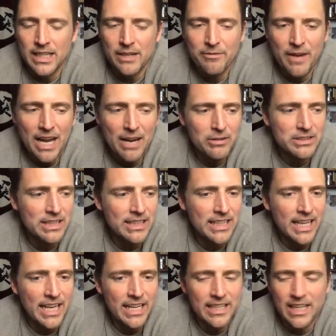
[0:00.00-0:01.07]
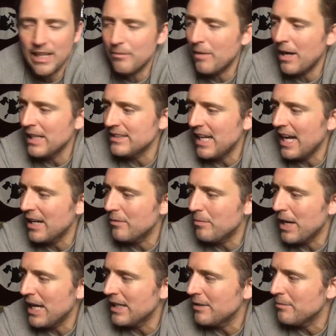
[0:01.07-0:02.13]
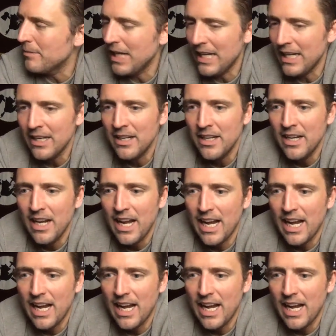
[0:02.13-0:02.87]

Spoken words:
if I was a kid and my dad abandoned me